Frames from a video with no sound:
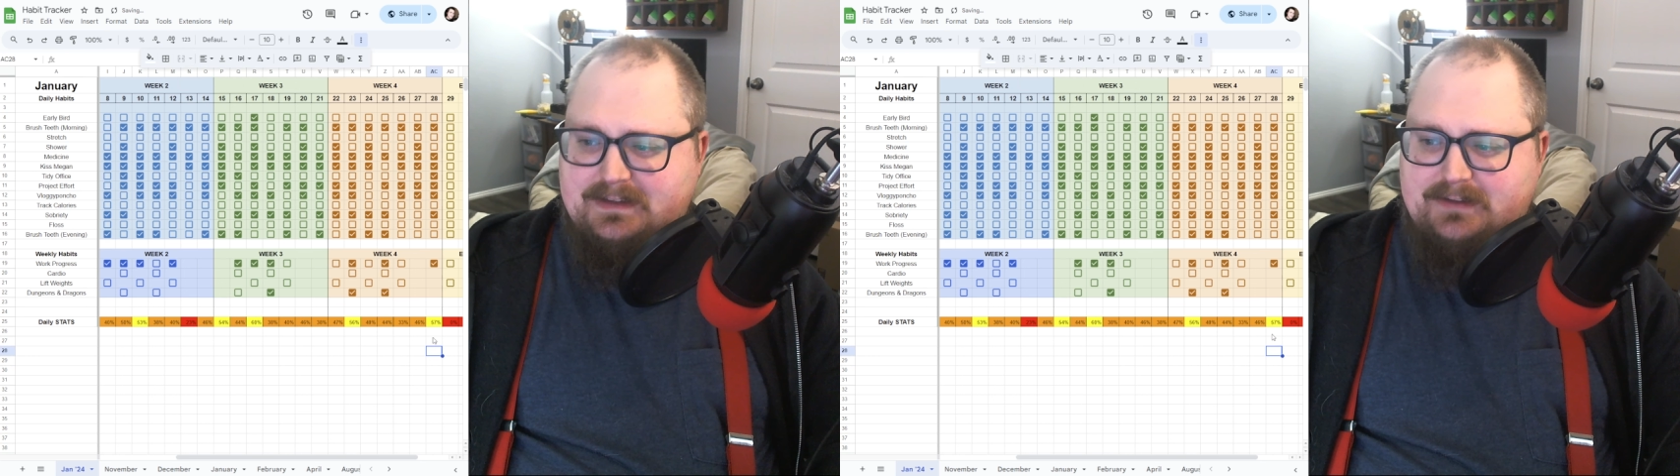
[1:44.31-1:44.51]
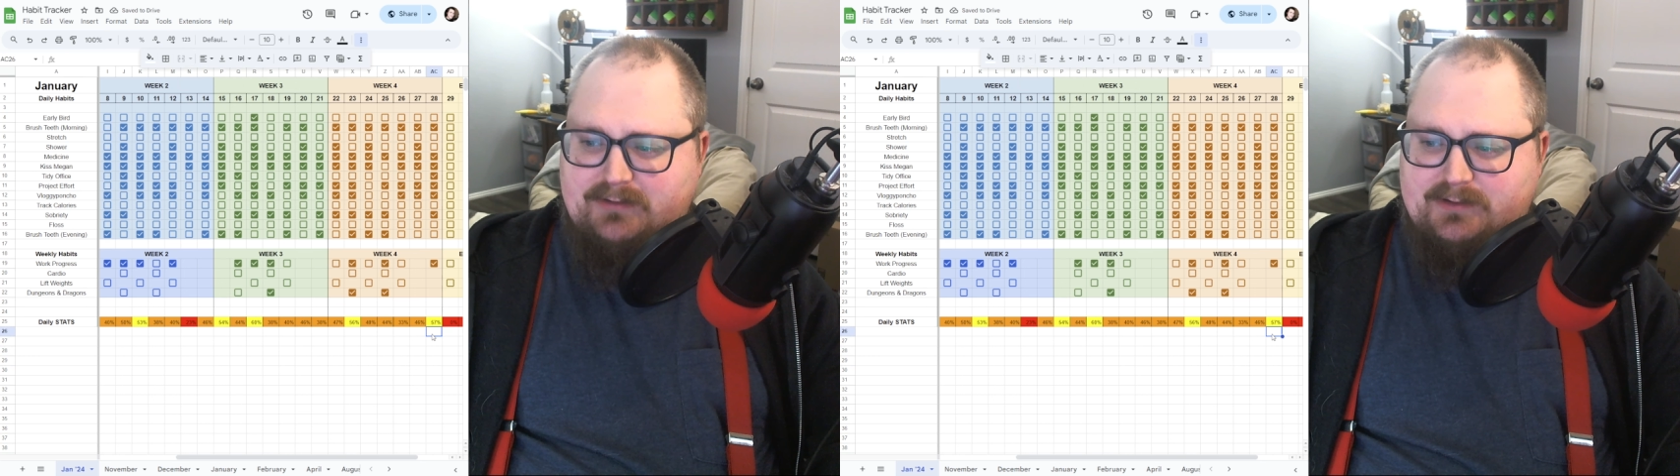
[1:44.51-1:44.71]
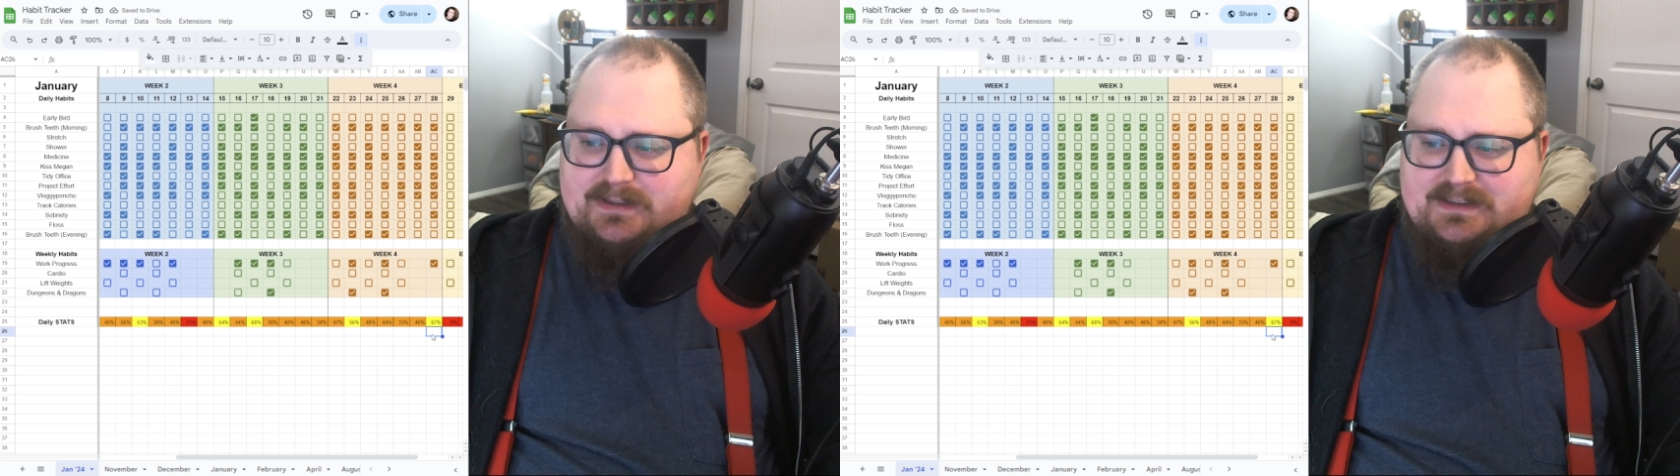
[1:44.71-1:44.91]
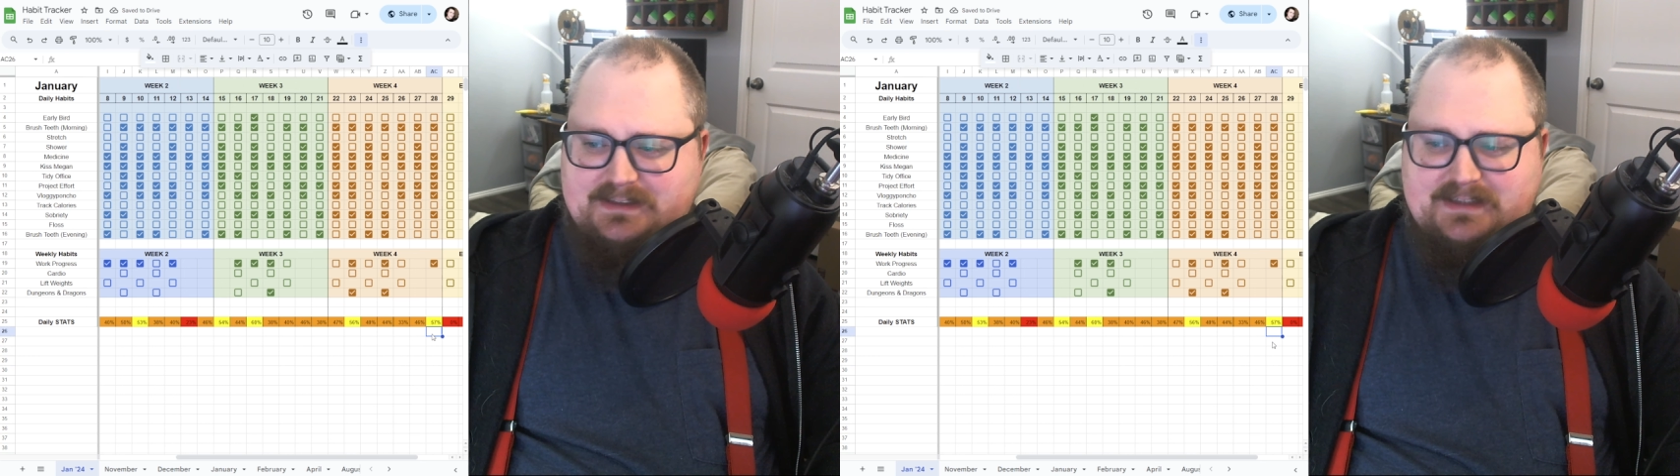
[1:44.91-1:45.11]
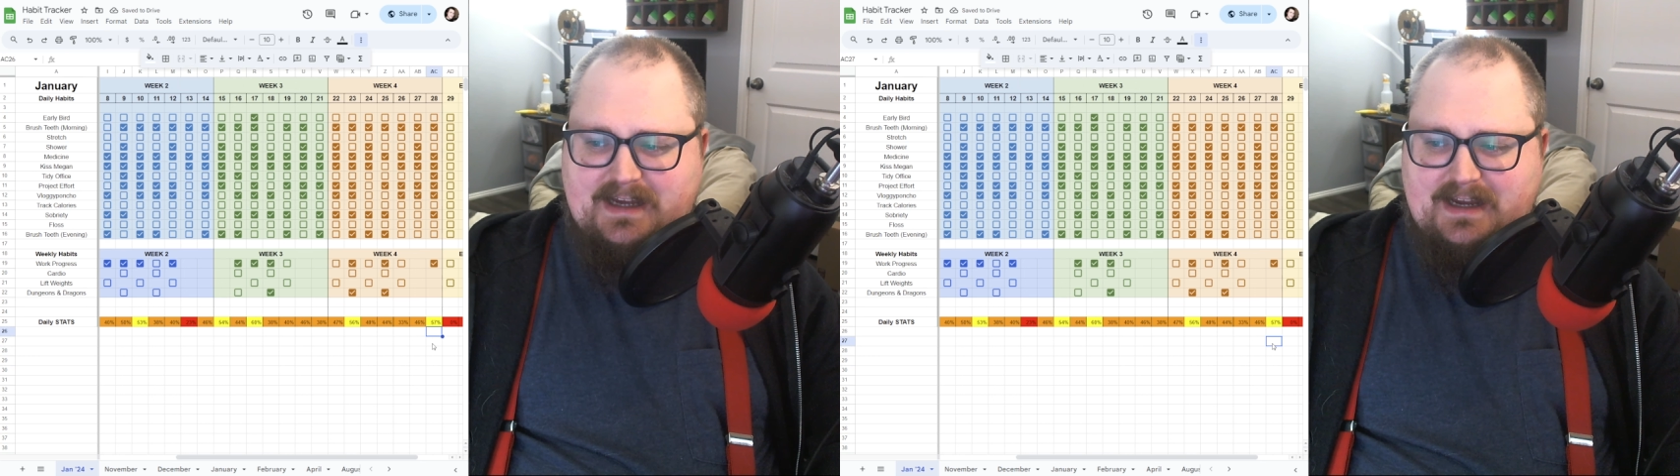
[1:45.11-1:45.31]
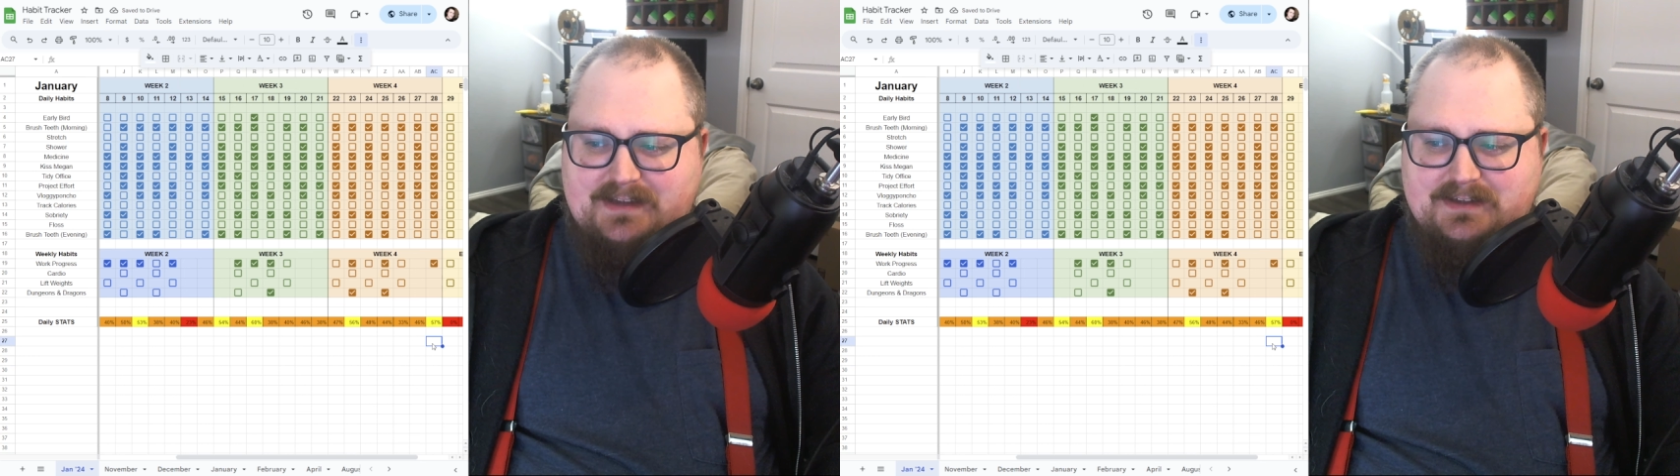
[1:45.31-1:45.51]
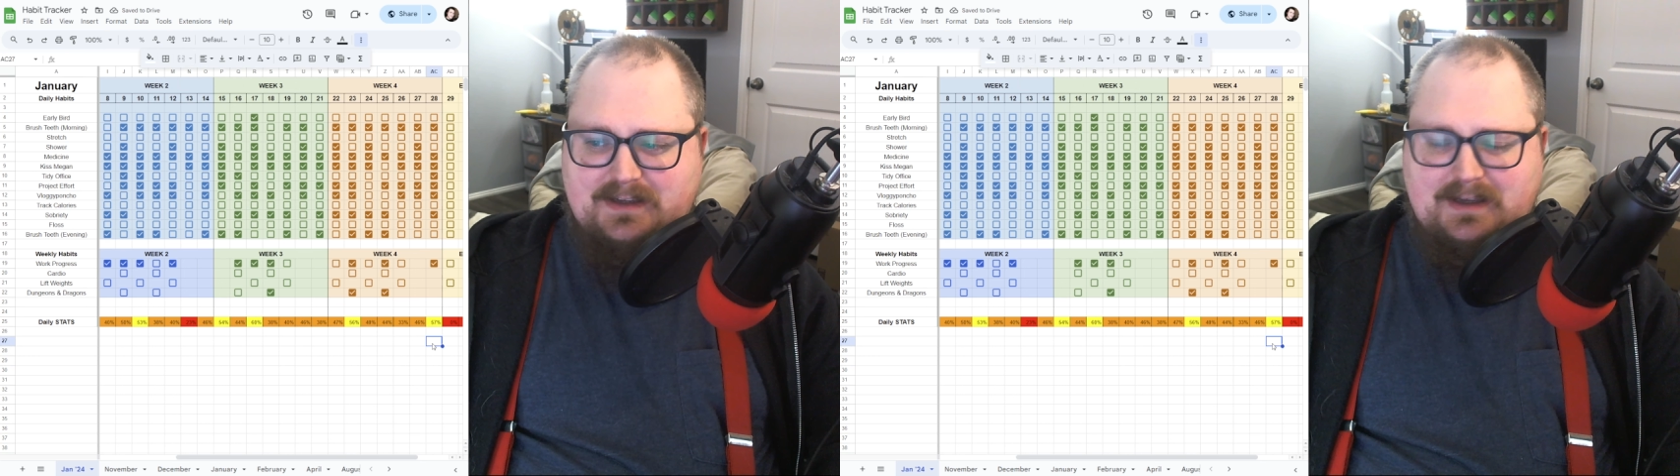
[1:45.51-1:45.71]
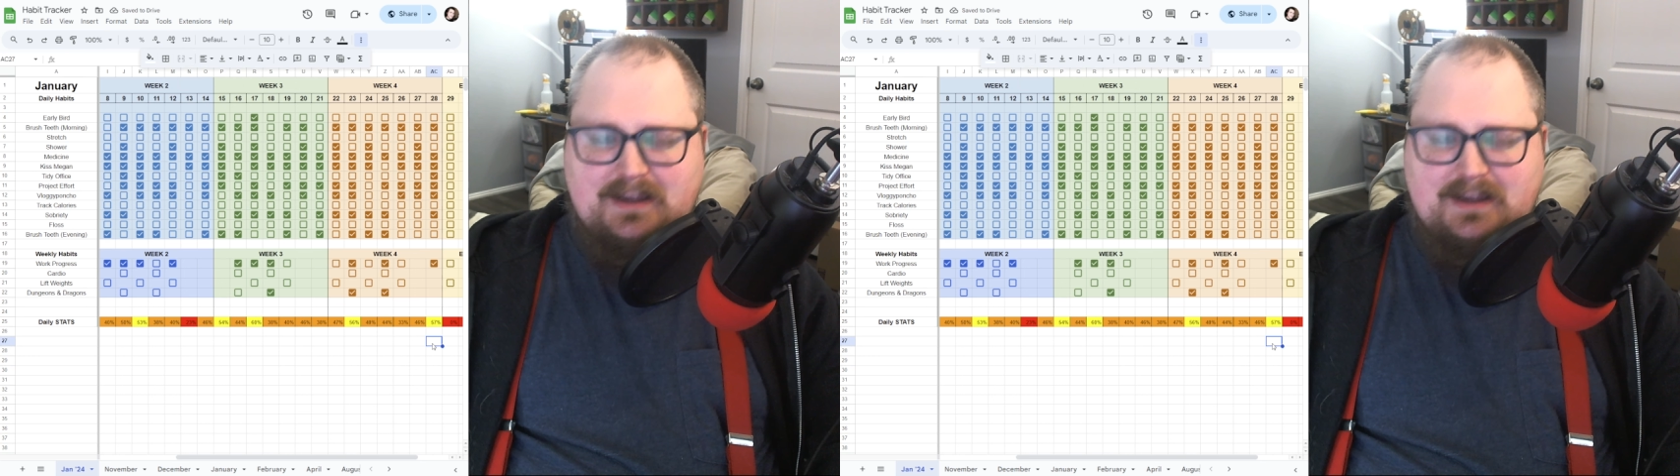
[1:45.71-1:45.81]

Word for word: the requested task